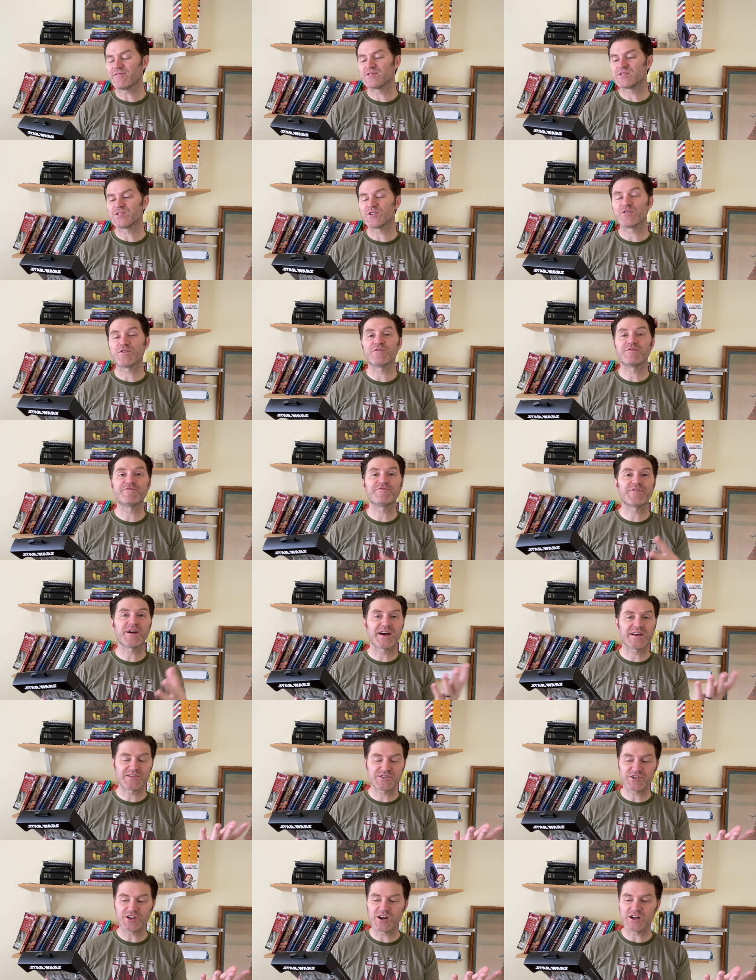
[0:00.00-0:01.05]
so
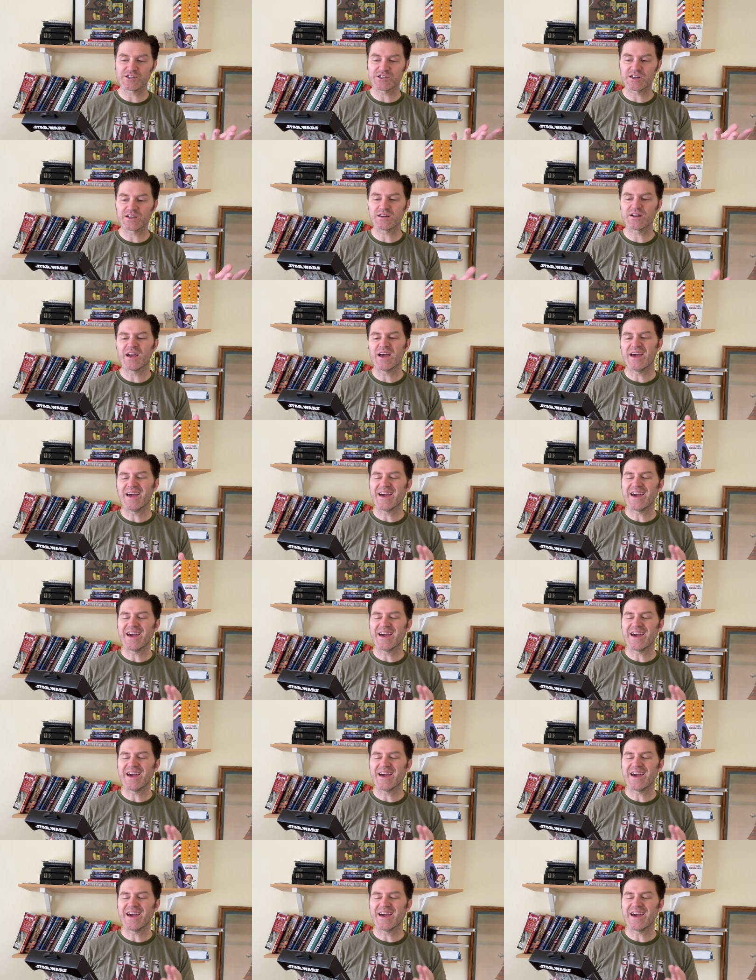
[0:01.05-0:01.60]
fast charging.